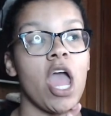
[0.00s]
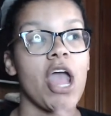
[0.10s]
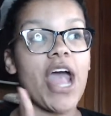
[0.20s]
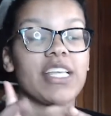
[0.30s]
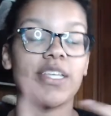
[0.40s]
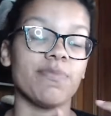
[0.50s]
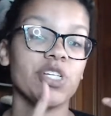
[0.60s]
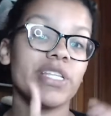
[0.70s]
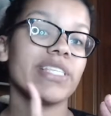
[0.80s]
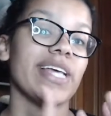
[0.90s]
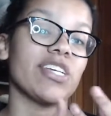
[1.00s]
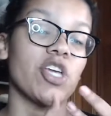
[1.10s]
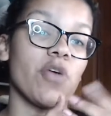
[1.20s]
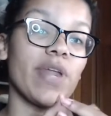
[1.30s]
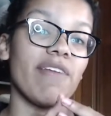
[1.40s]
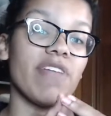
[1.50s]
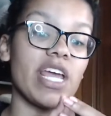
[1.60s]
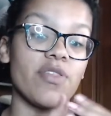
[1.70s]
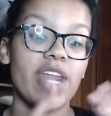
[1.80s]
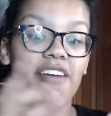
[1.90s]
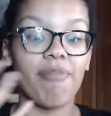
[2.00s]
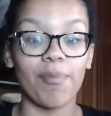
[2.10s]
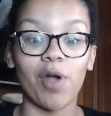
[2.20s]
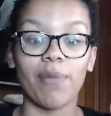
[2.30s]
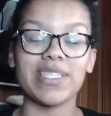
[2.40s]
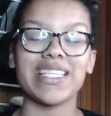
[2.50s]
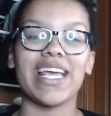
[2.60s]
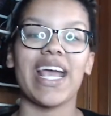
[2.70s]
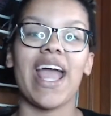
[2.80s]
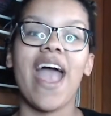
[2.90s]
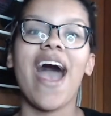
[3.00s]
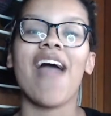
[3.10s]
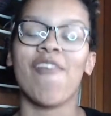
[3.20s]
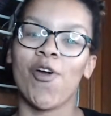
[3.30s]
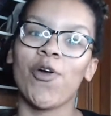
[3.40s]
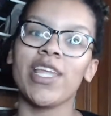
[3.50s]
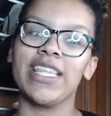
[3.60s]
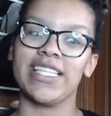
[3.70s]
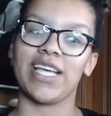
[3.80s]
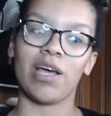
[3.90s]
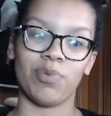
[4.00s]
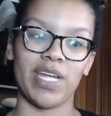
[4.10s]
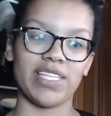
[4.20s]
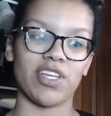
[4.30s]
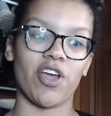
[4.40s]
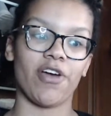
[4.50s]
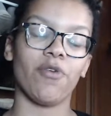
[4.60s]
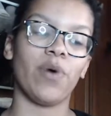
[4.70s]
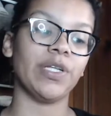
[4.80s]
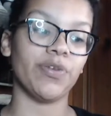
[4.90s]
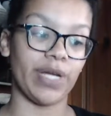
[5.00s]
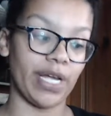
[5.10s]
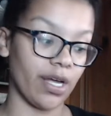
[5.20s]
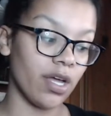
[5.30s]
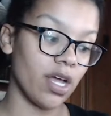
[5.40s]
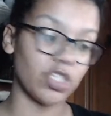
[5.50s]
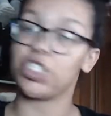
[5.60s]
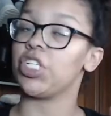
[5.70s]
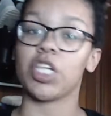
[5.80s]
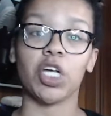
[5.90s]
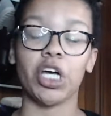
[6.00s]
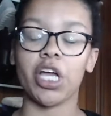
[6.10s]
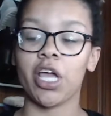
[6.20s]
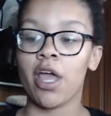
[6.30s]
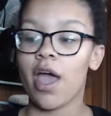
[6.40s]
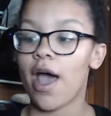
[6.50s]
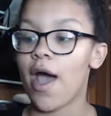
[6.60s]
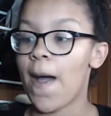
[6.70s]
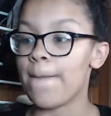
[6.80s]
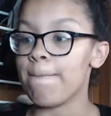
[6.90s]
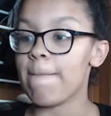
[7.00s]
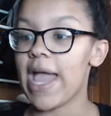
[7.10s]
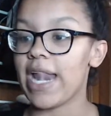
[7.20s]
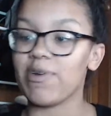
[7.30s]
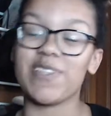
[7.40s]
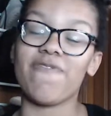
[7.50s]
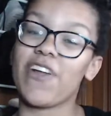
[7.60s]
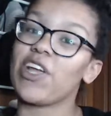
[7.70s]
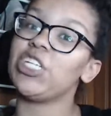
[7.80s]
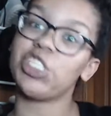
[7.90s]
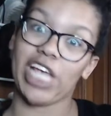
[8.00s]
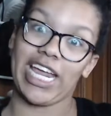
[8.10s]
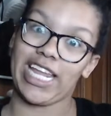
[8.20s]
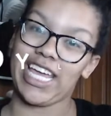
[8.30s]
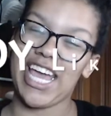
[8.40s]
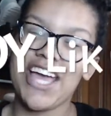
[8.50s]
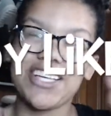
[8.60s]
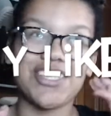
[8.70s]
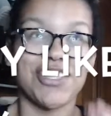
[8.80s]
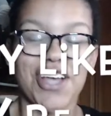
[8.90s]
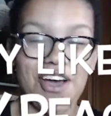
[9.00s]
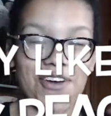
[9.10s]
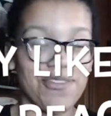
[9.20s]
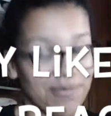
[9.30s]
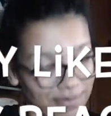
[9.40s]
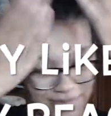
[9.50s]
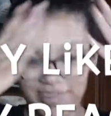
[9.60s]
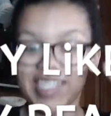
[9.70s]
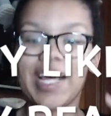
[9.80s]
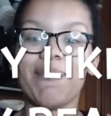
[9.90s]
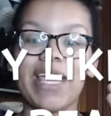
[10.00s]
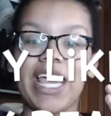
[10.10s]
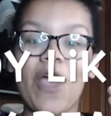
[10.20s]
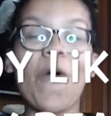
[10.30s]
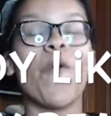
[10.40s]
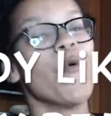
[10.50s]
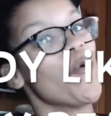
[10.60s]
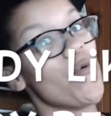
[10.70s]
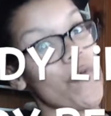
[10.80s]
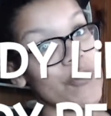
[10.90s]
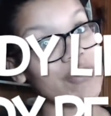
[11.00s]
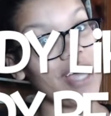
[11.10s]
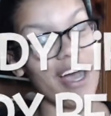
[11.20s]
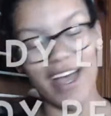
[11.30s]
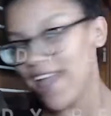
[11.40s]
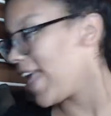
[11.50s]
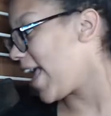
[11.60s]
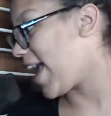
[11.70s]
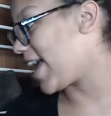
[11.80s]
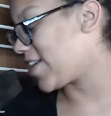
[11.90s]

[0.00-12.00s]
assumption/Q&A video that I've been promising. I recorded this a couple days ago while doing just a look. It was very shady, so let me woosah and